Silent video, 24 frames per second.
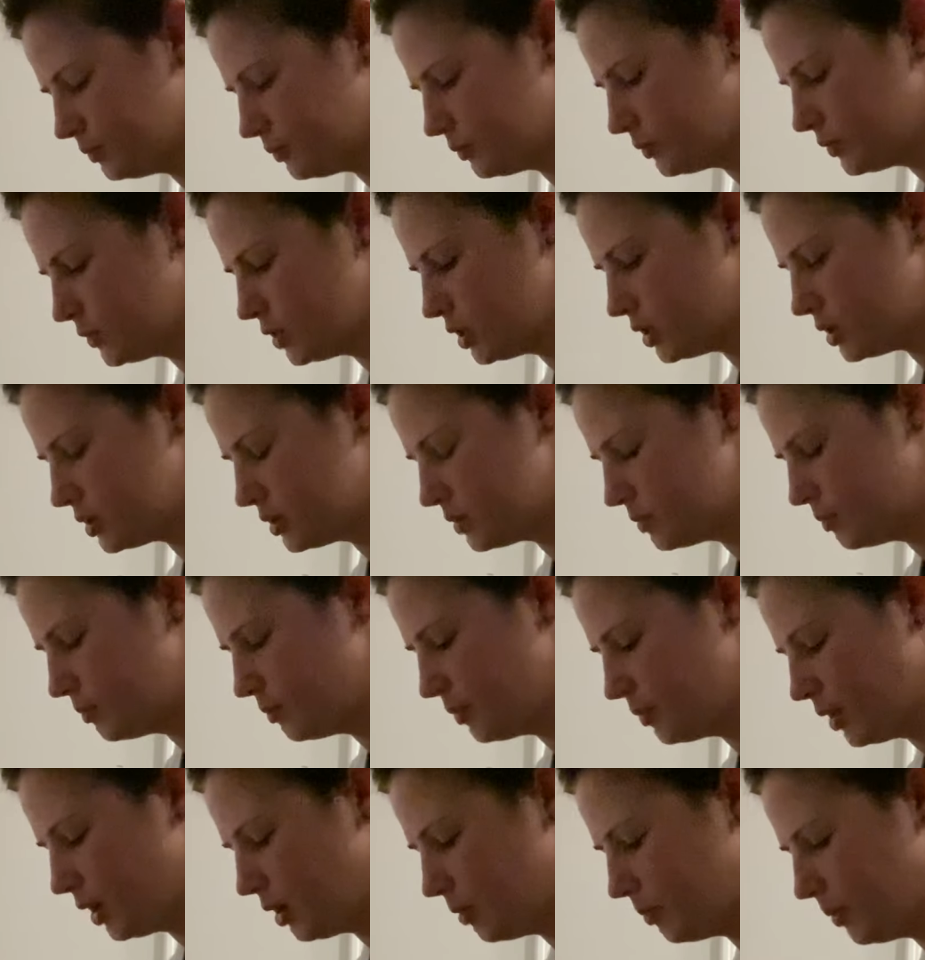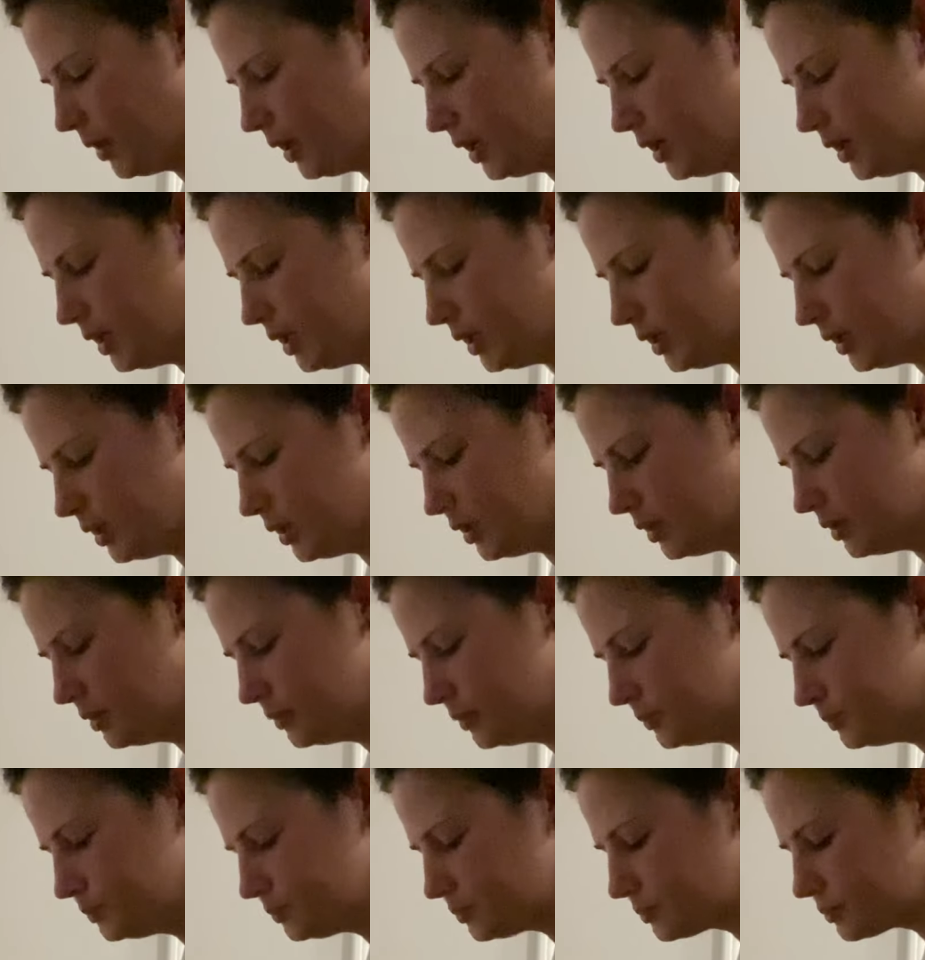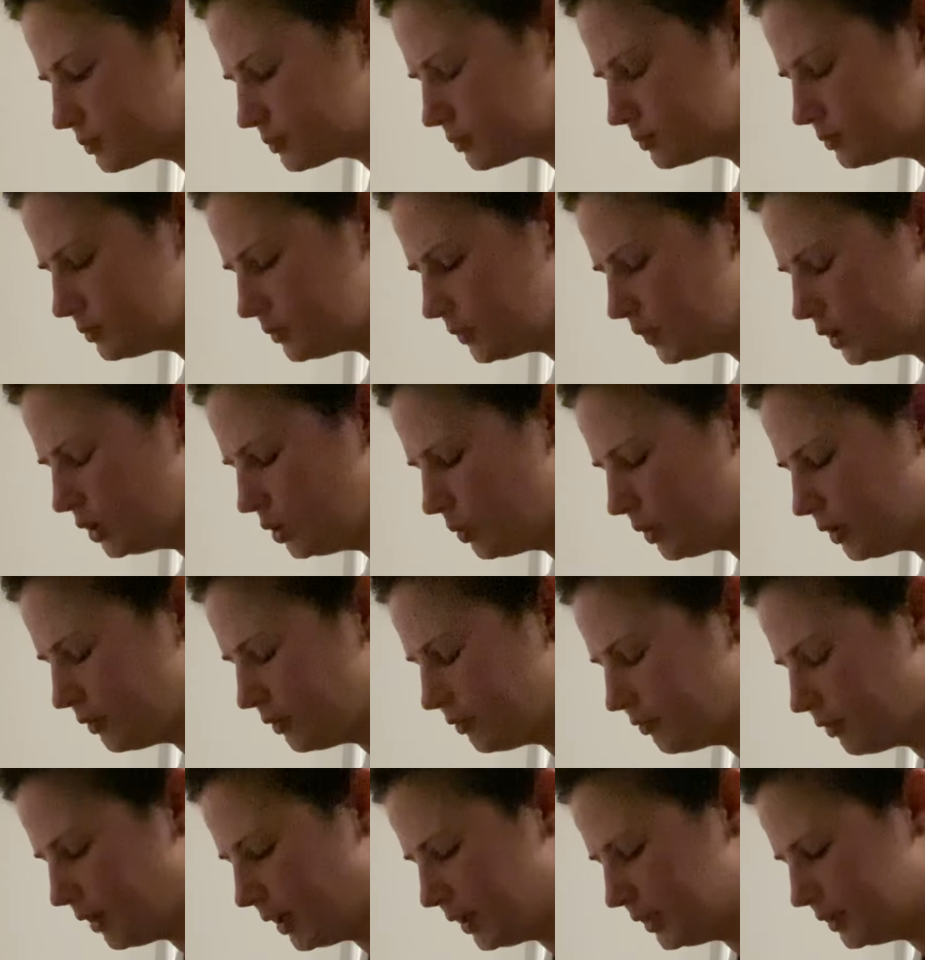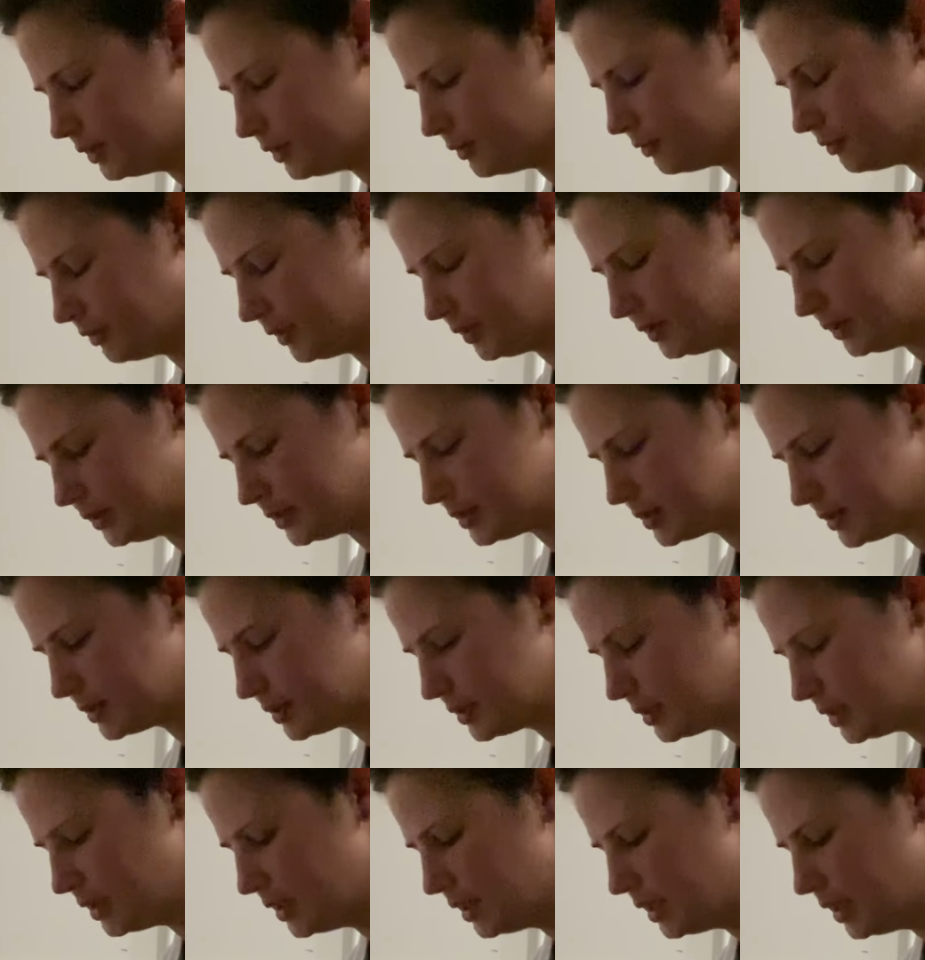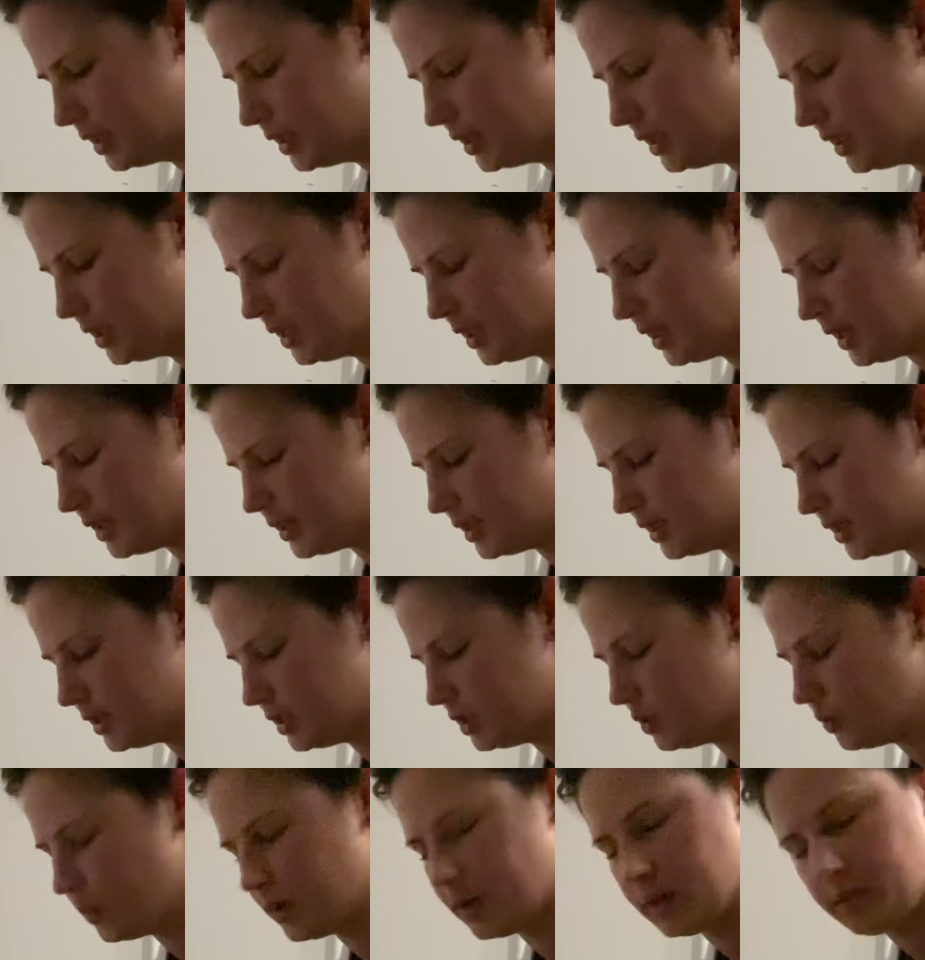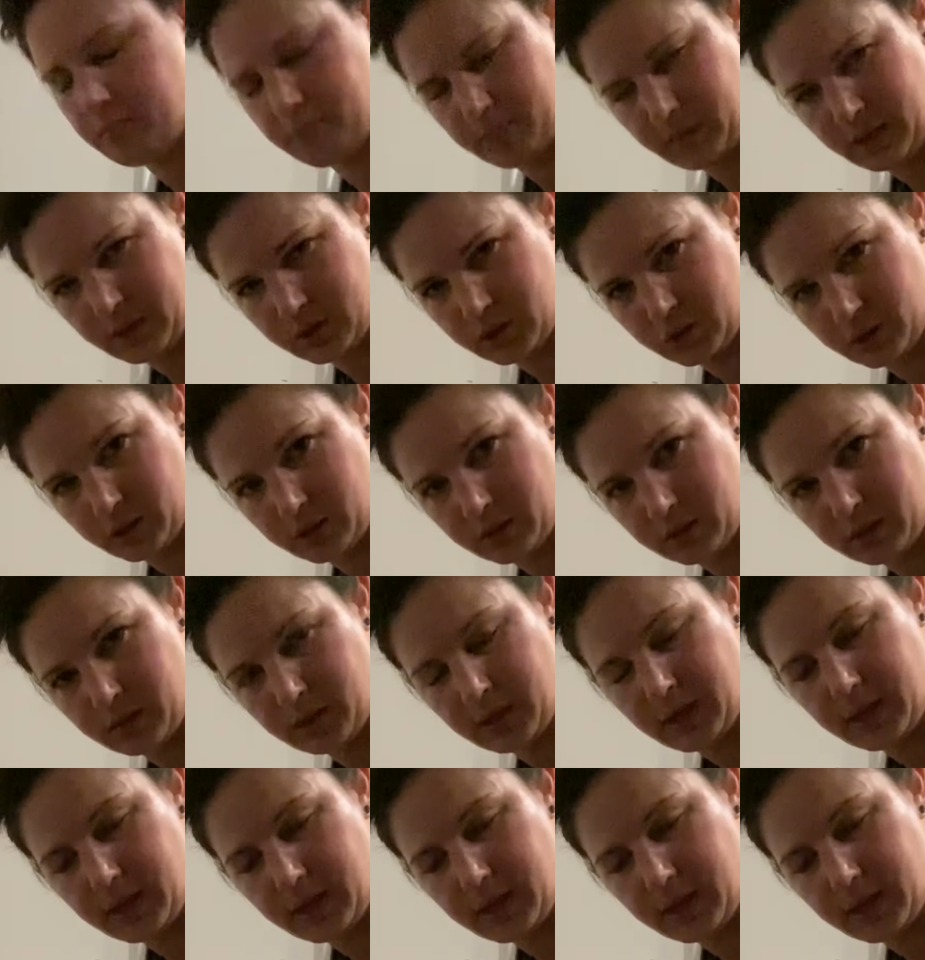just palpating, you want to find the fundus, and then you want to measure.